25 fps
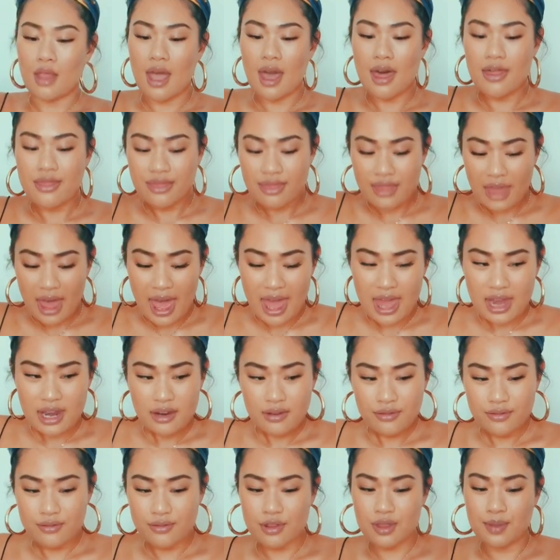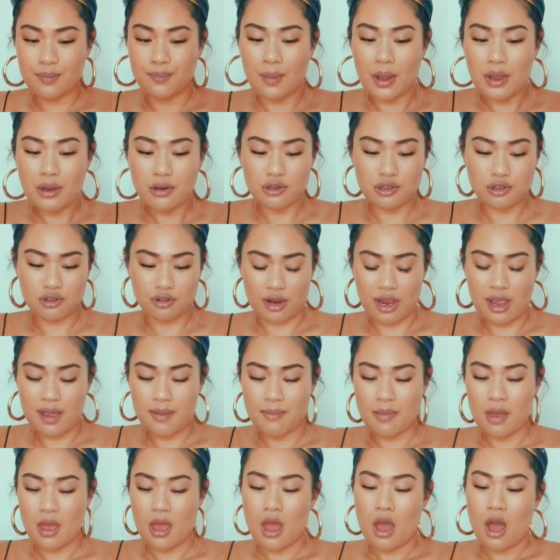and then for the boat
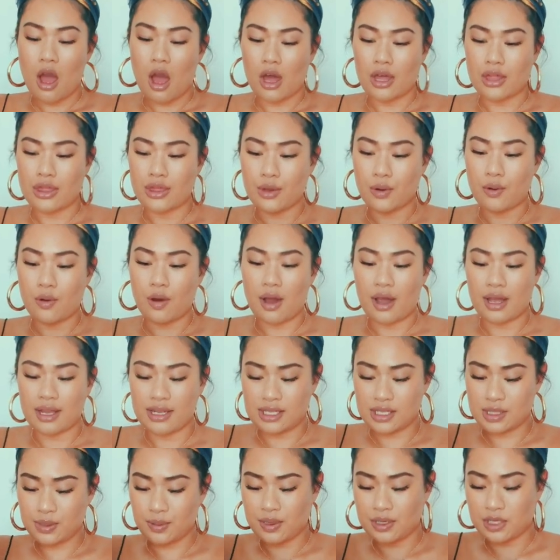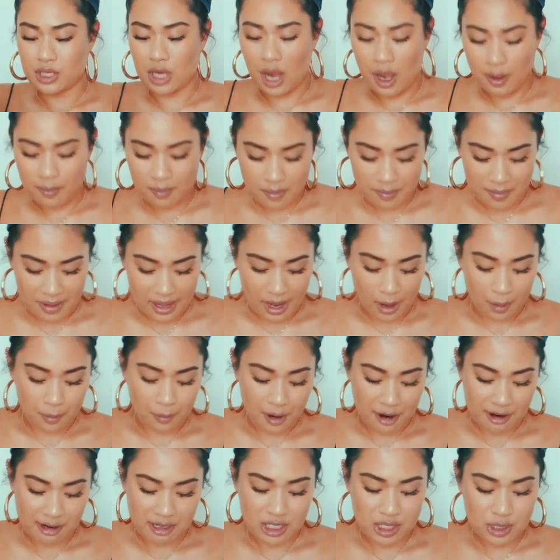trip, I thought I'd switch up a bit and
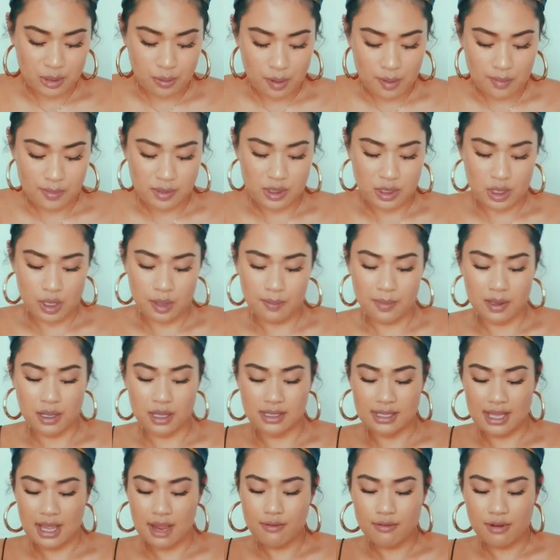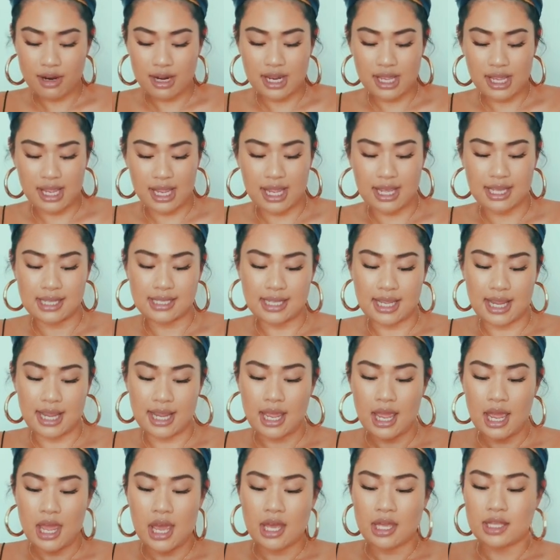wear a swimsuit because they're really
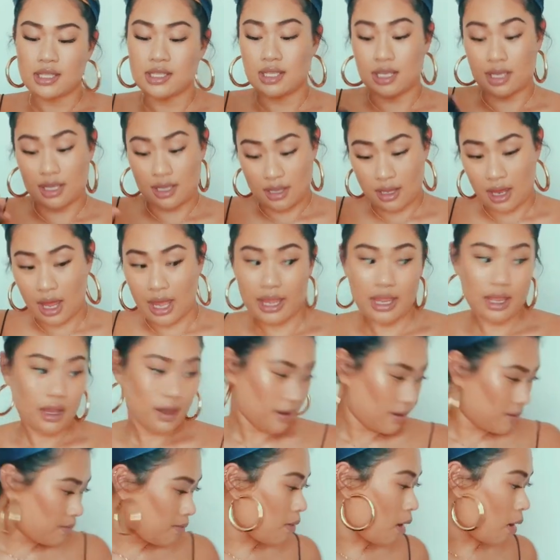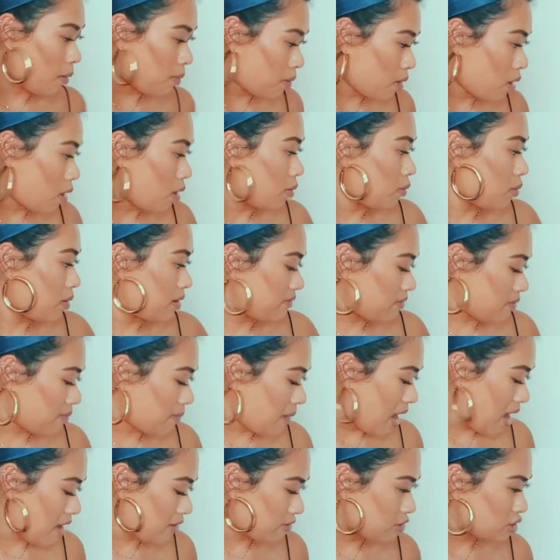easy to like pop on with a
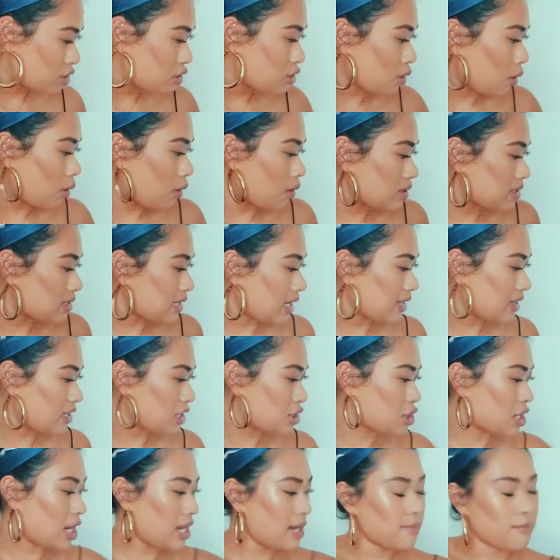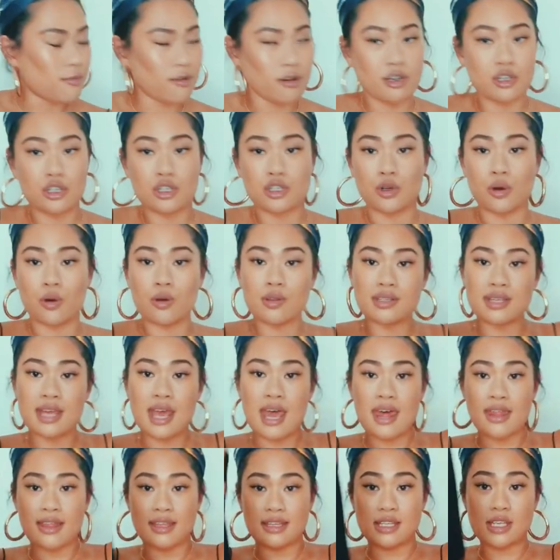pair of shorts, like the chain print shorts.
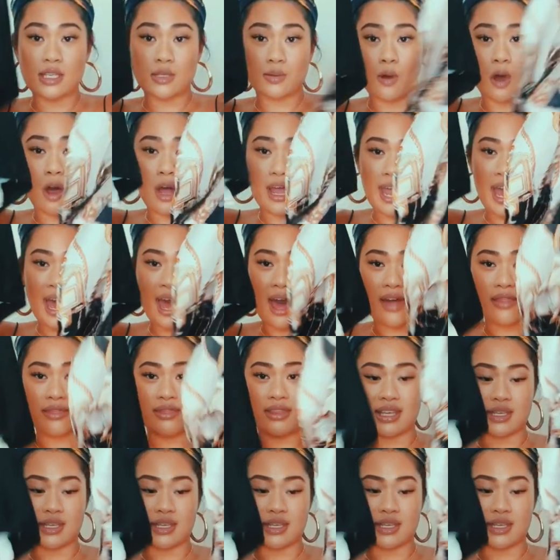This is what I had.